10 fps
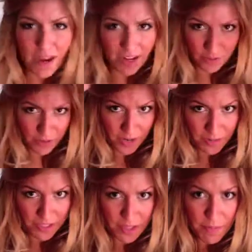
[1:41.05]
Like when I
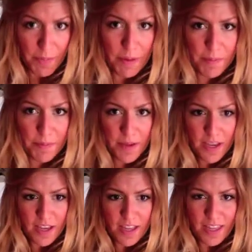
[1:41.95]
would clip them up,
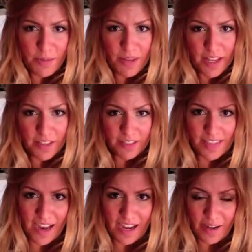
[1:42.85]
they would like sag,